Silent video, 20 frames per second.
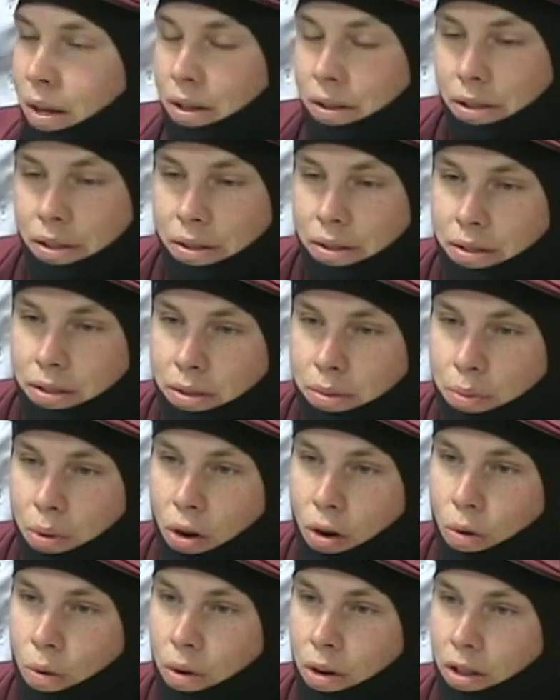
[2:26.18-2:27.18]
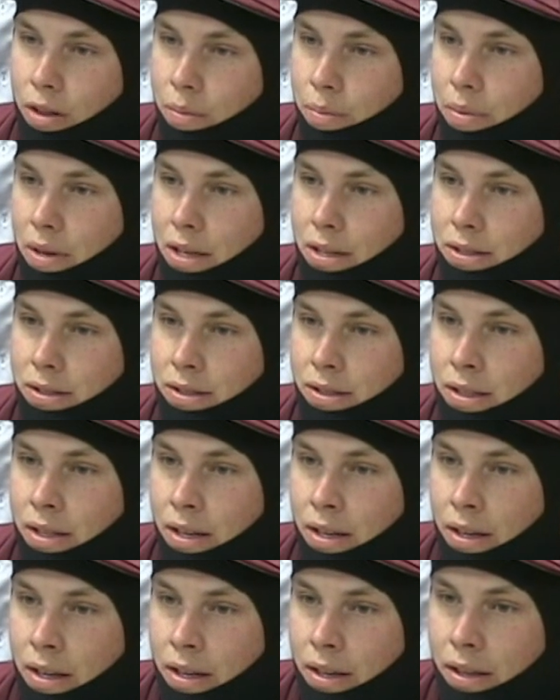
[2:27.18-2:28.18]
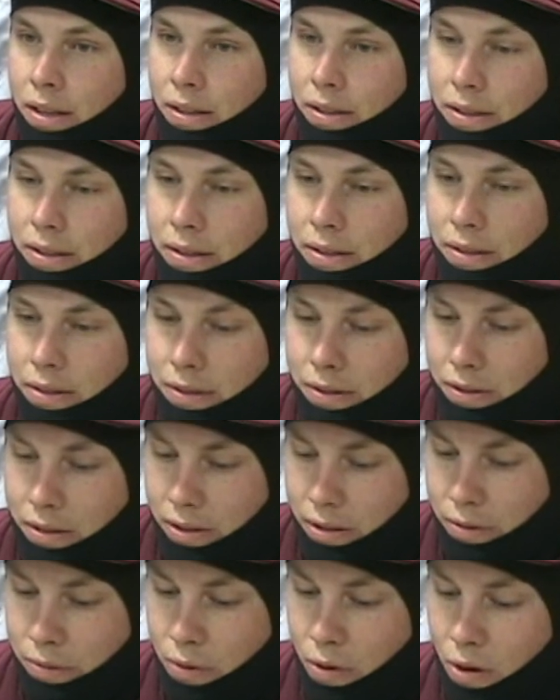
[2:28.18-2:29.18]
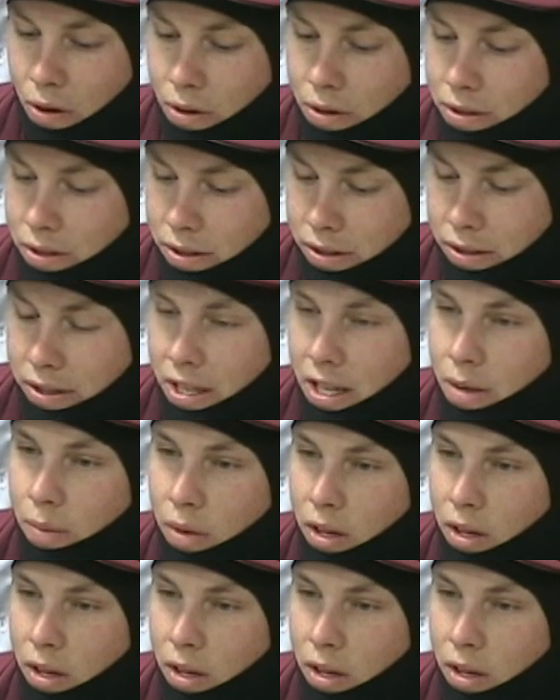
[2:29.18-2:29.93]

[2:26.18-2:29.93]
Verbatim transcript: you know, this is probably one of the best, as far as team